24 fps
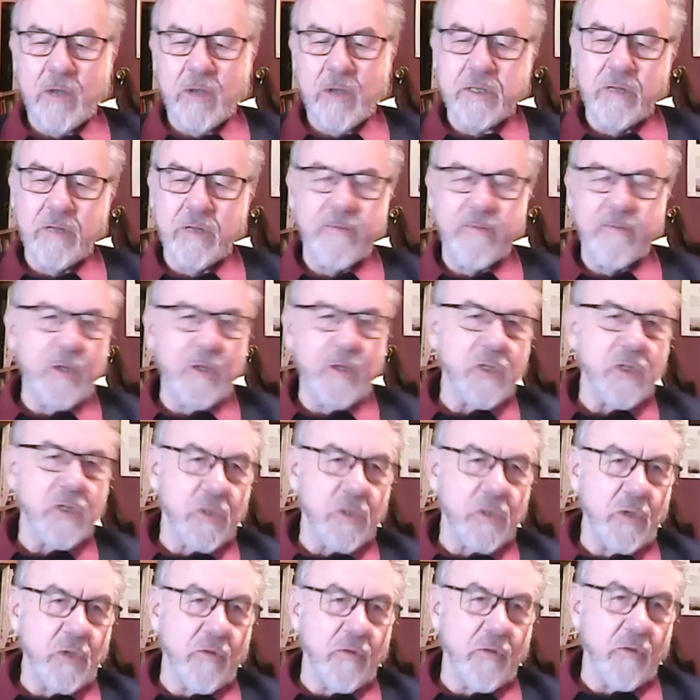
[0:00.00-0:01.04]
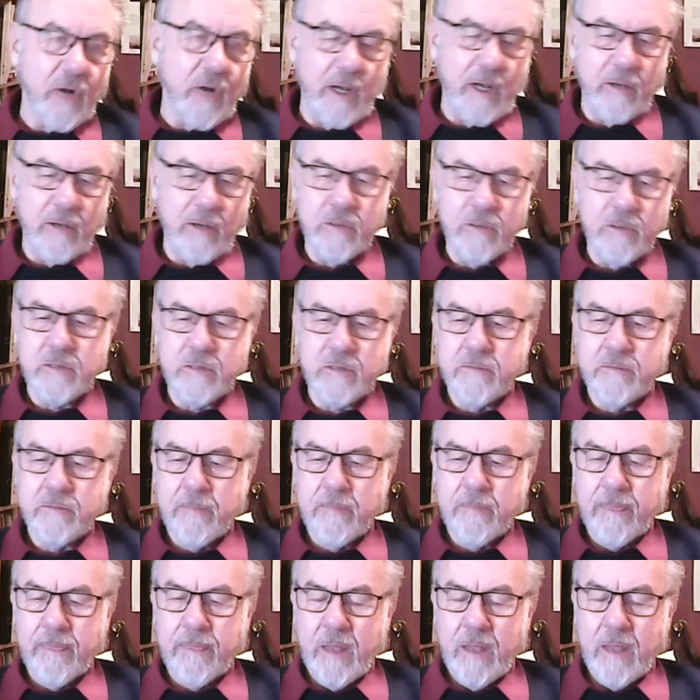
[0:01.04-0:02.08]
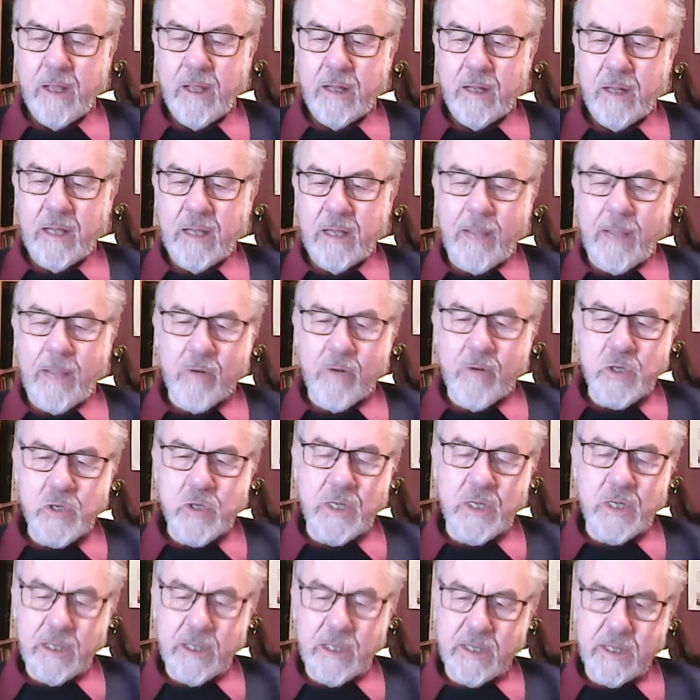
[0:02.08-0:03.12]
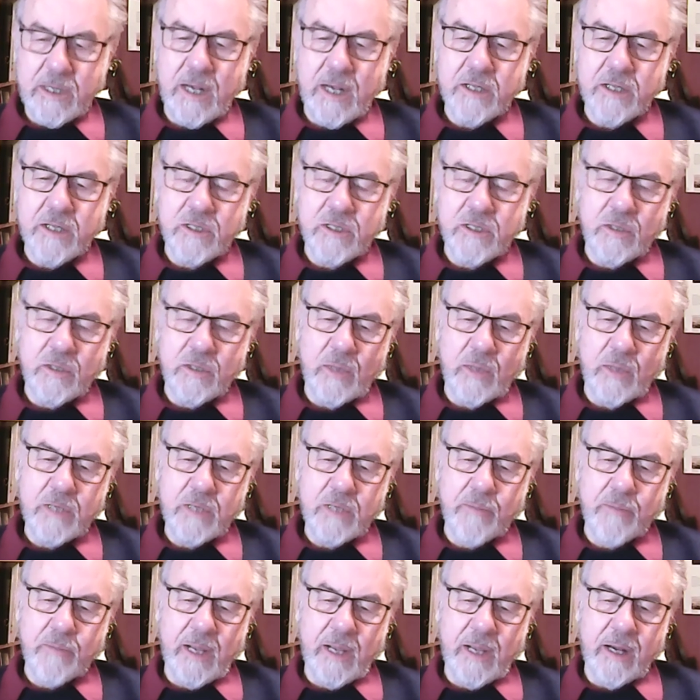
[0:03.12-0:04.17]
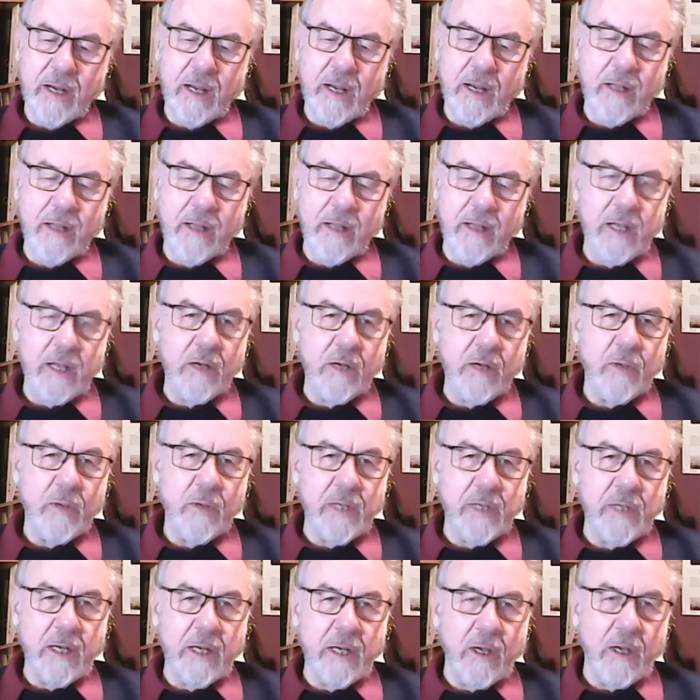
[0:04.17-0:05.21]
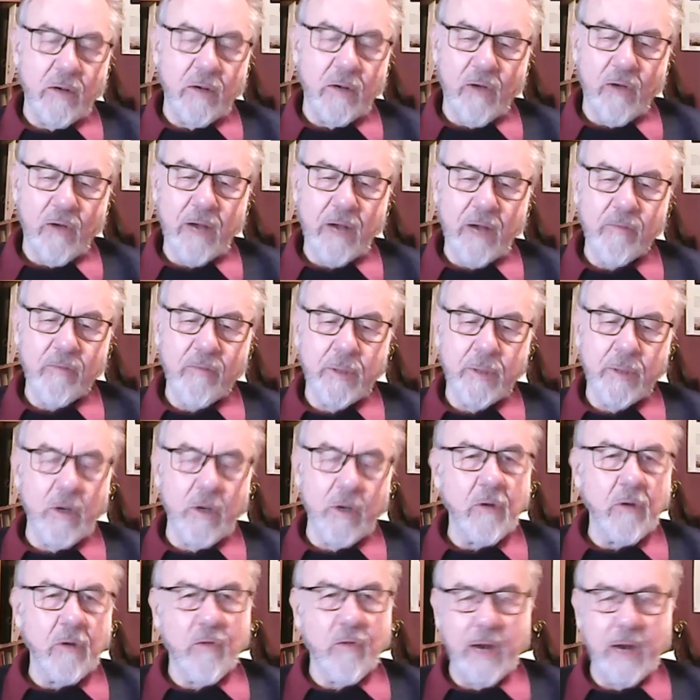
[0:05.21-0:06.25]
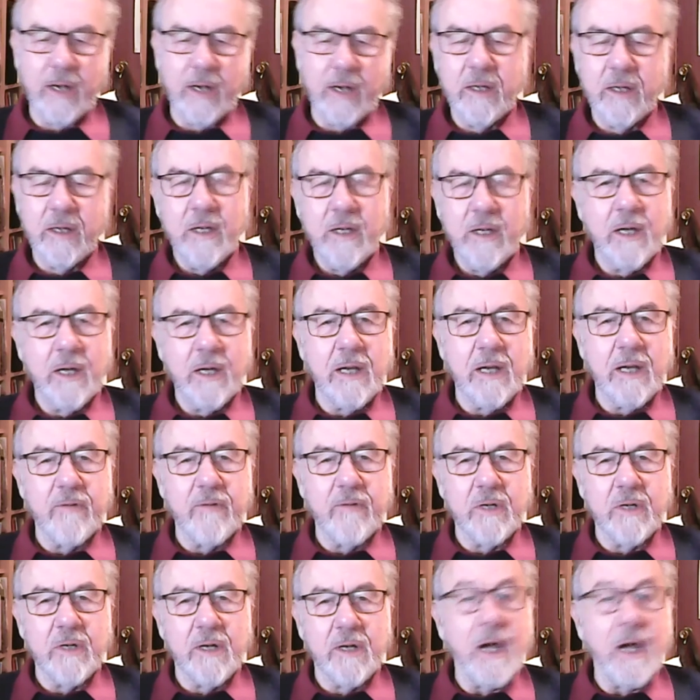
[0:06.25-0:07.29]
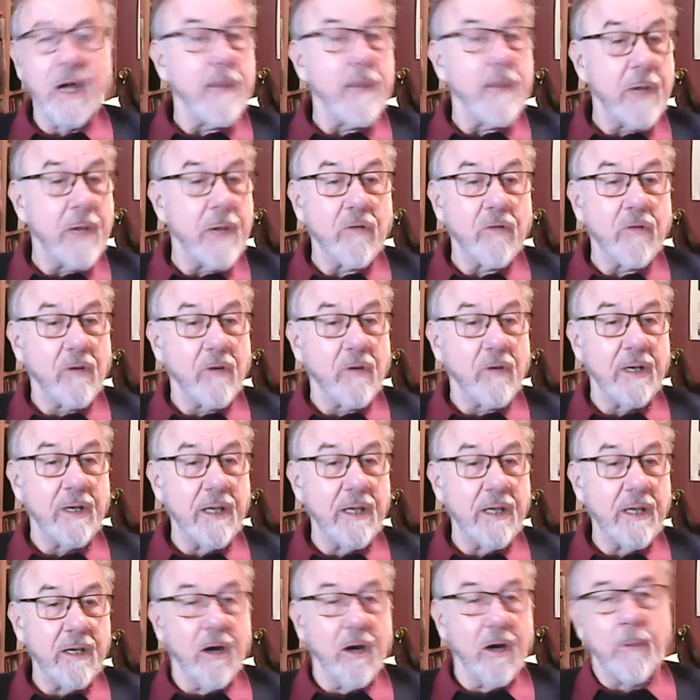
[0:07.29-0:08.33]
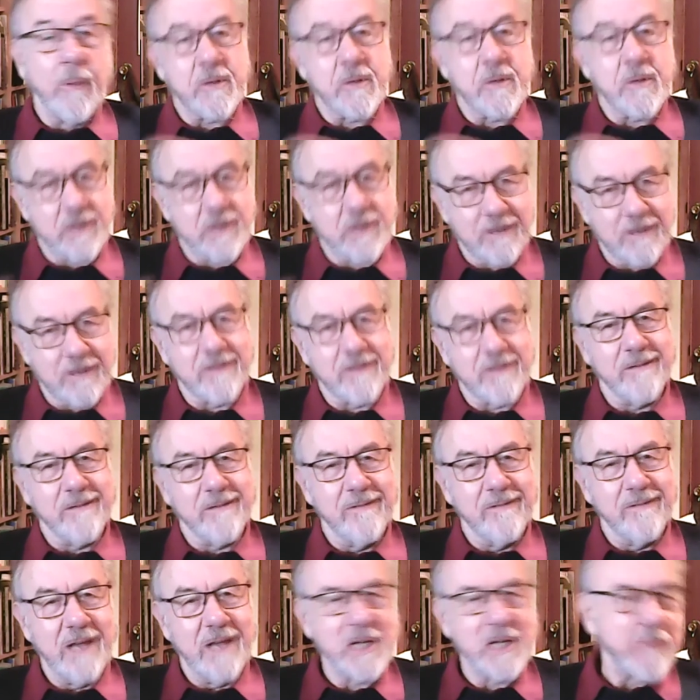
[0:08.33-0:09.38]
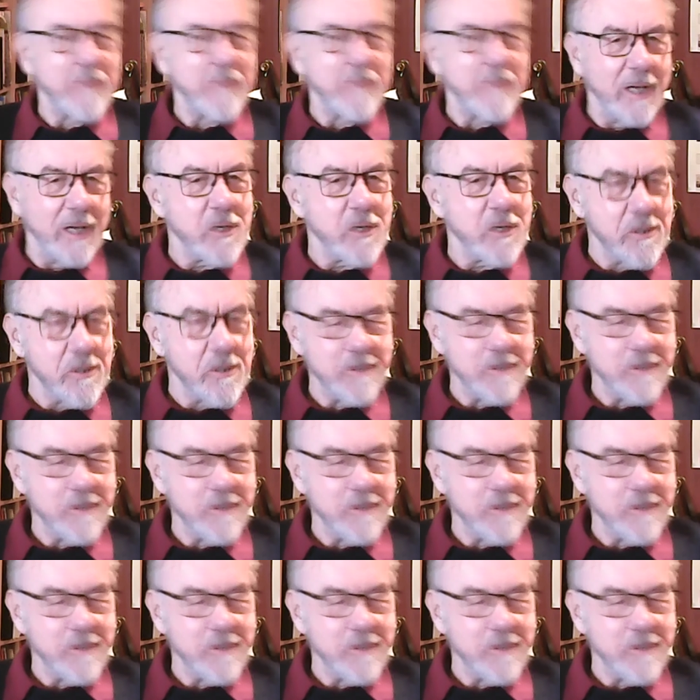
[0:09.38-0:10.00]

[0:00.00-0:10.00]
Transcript: the first two trials, the Aborigines asked to explain how they knew a dingo track from a dog track. They'd given diametrically opposite explanations.